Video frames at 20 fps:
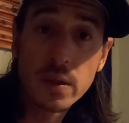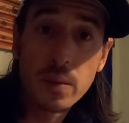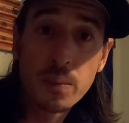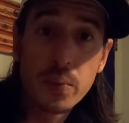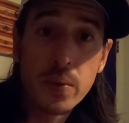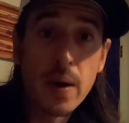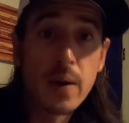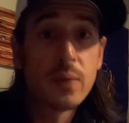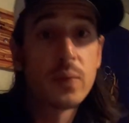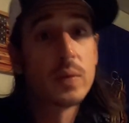into
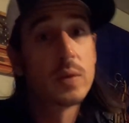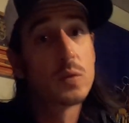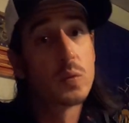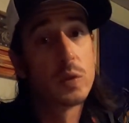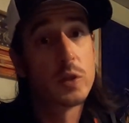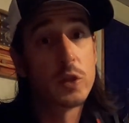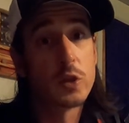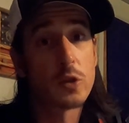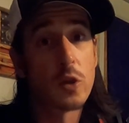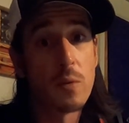preference,
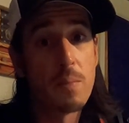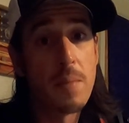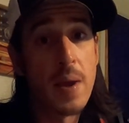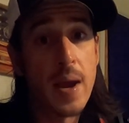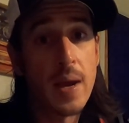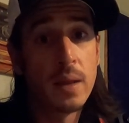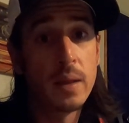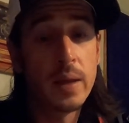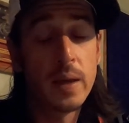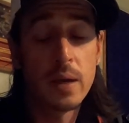which is our
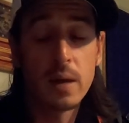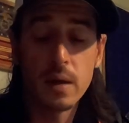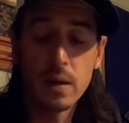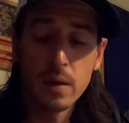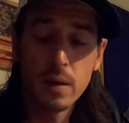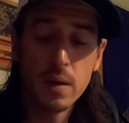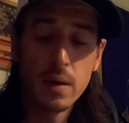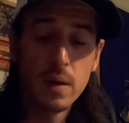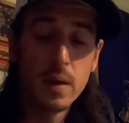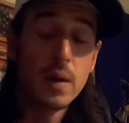main
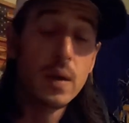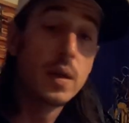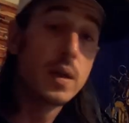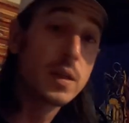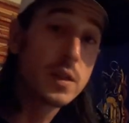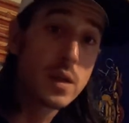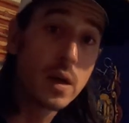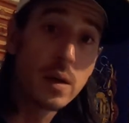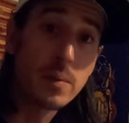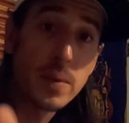leader,
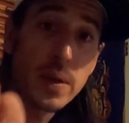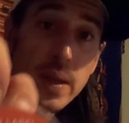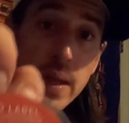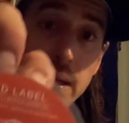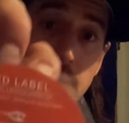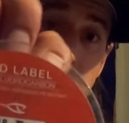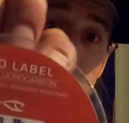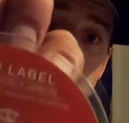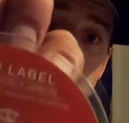is going to be that